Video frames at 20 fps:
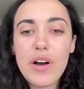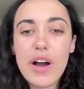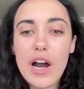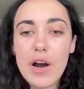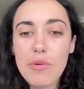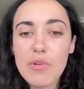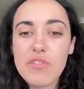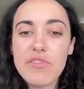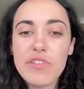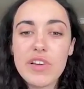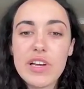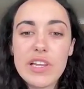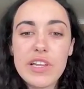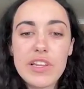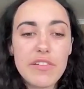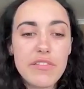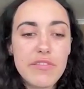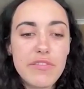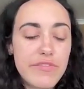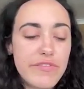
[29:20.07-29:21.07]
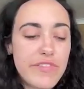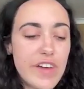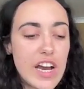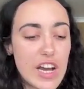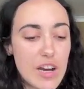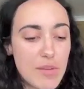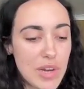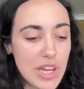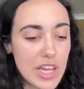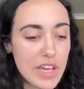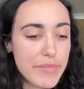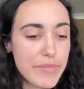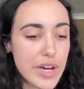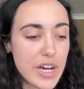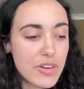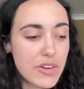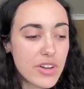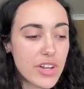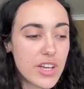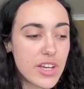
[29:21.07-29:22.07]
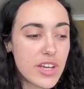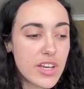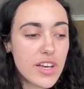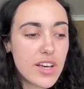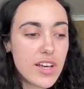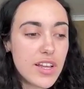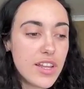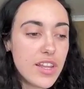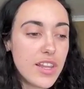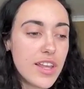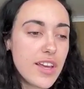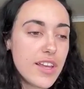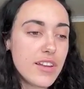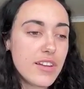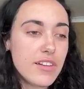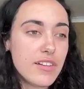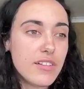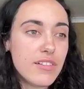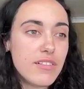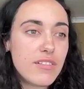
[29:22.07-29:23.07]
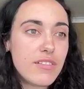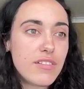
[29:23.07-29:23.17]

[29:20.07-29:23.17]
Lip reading: how we feel in the family about it, and then